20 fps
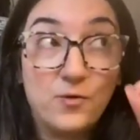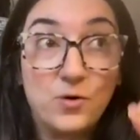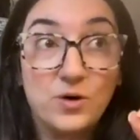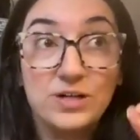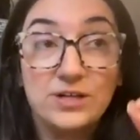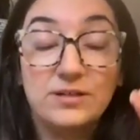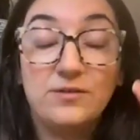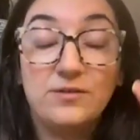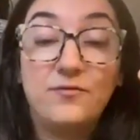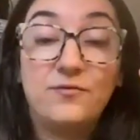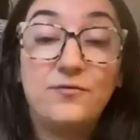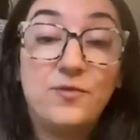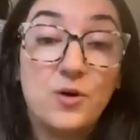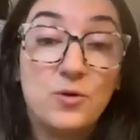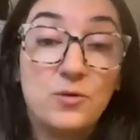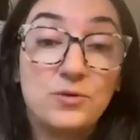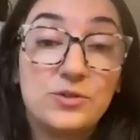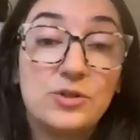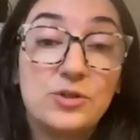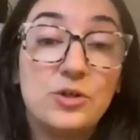for
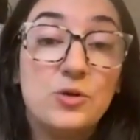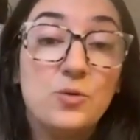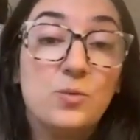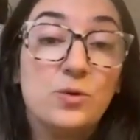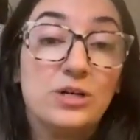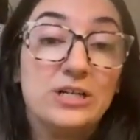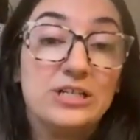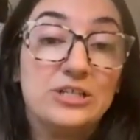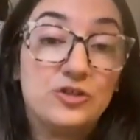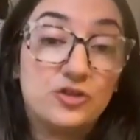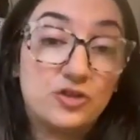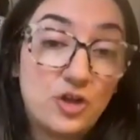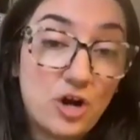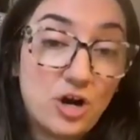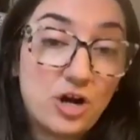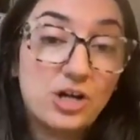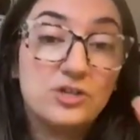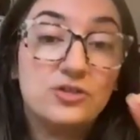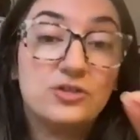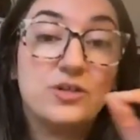folks who were in
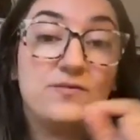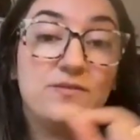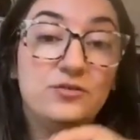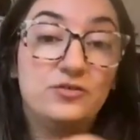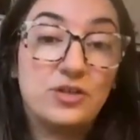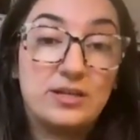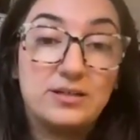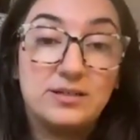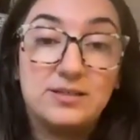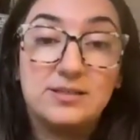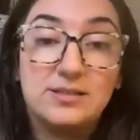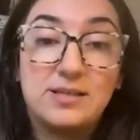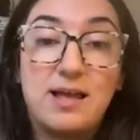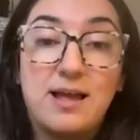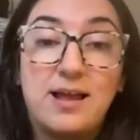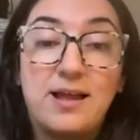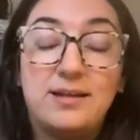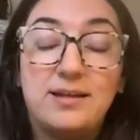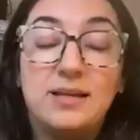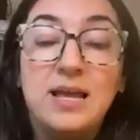charge of the
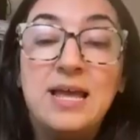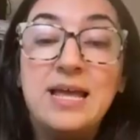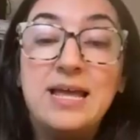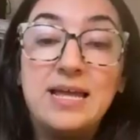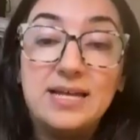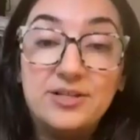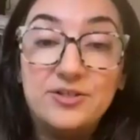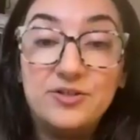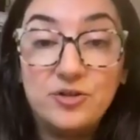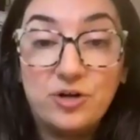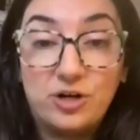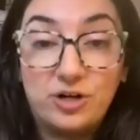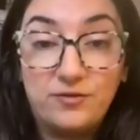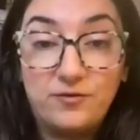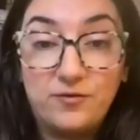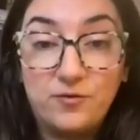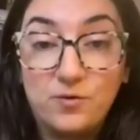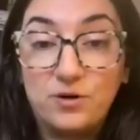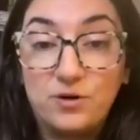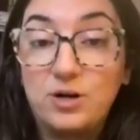genocide in
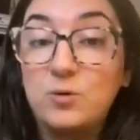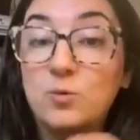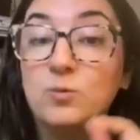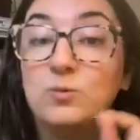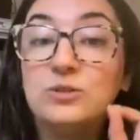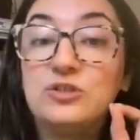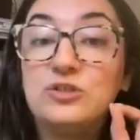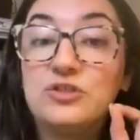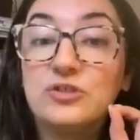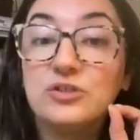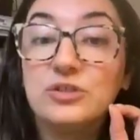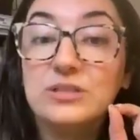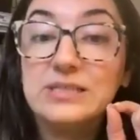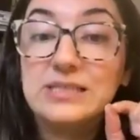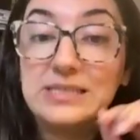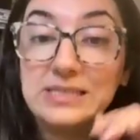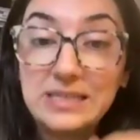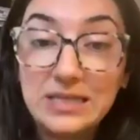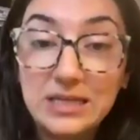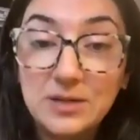Darfur, which
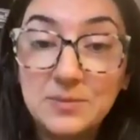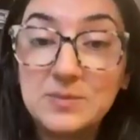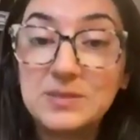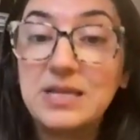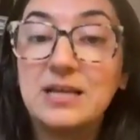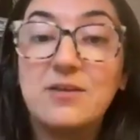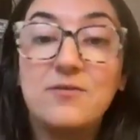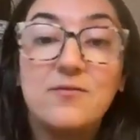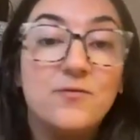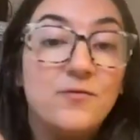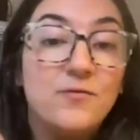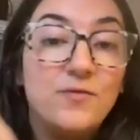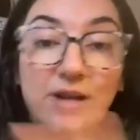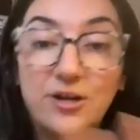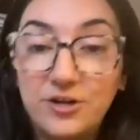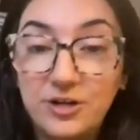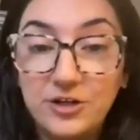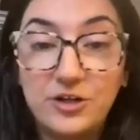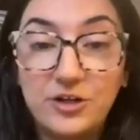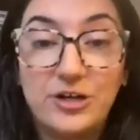seems like a
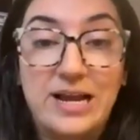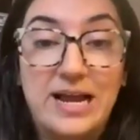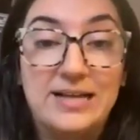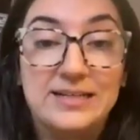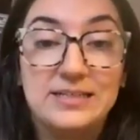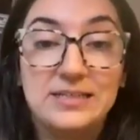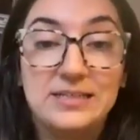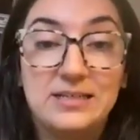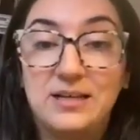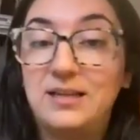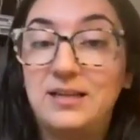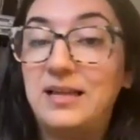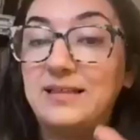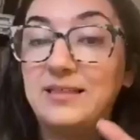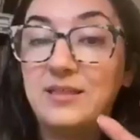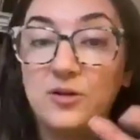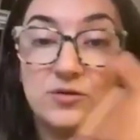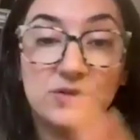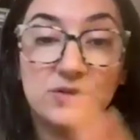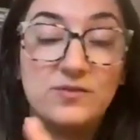very good idea.
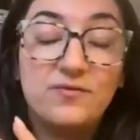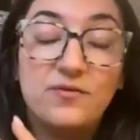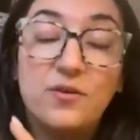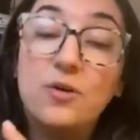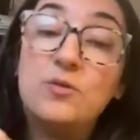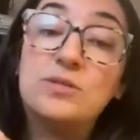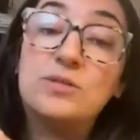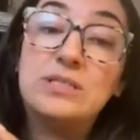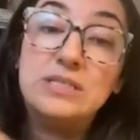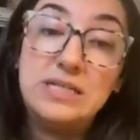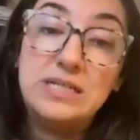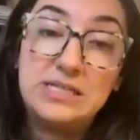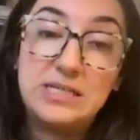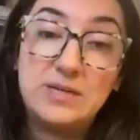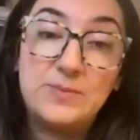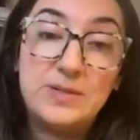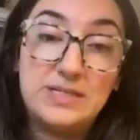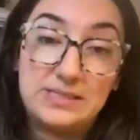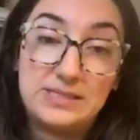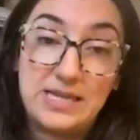Like those folks need
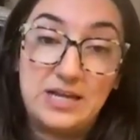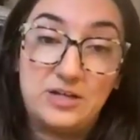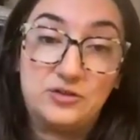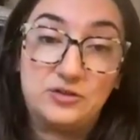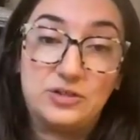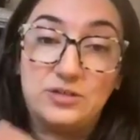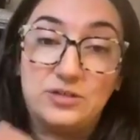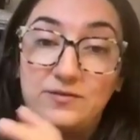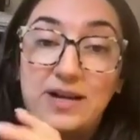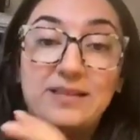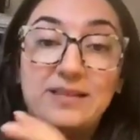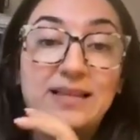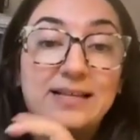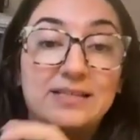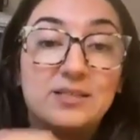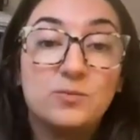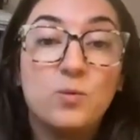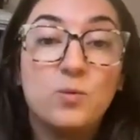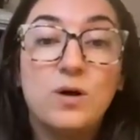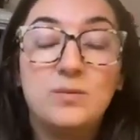to be sanctioned, right?
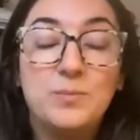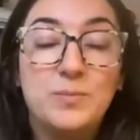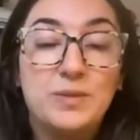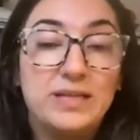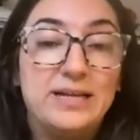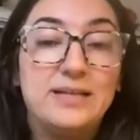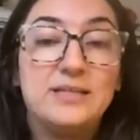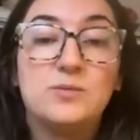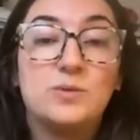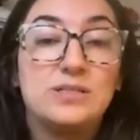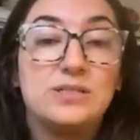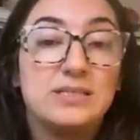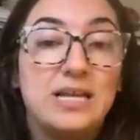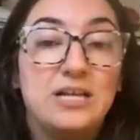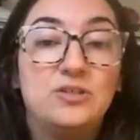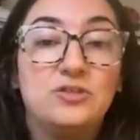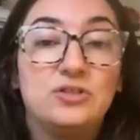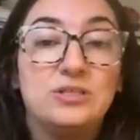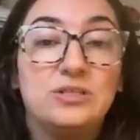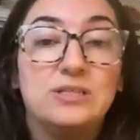That's one place where
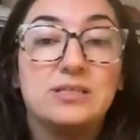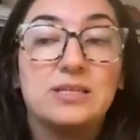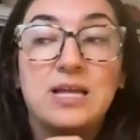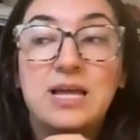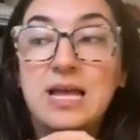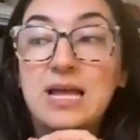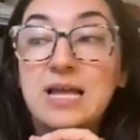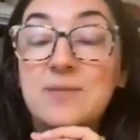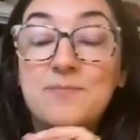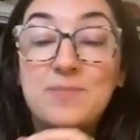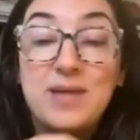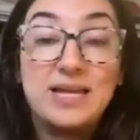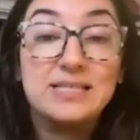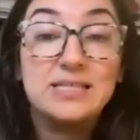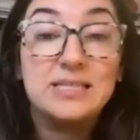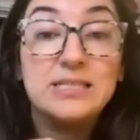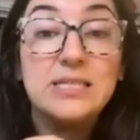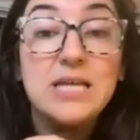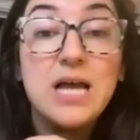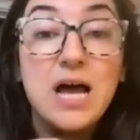sanctions
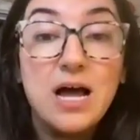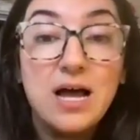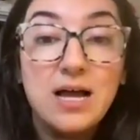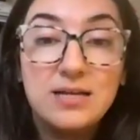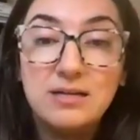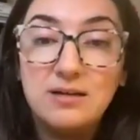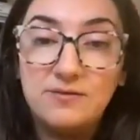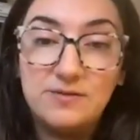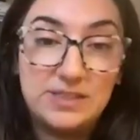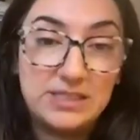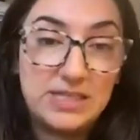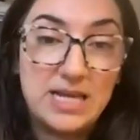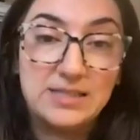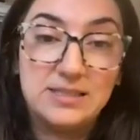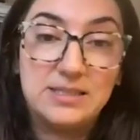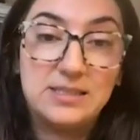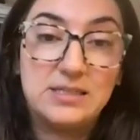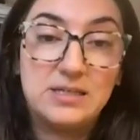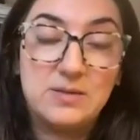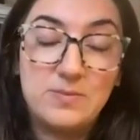makes a ton of
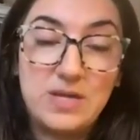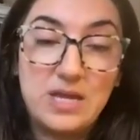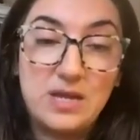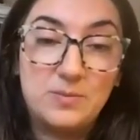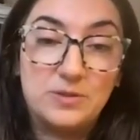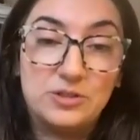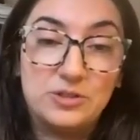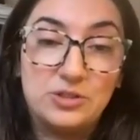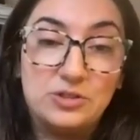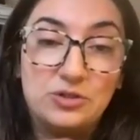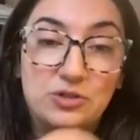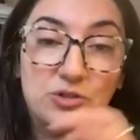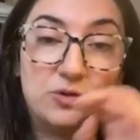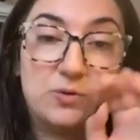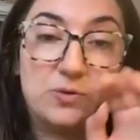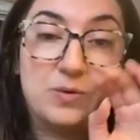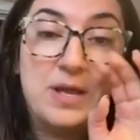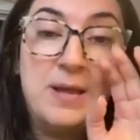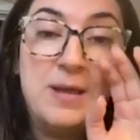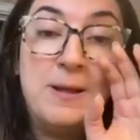sense to be able to
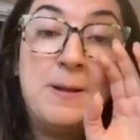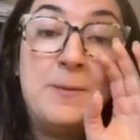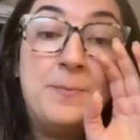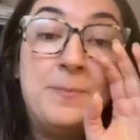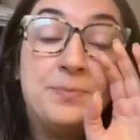do.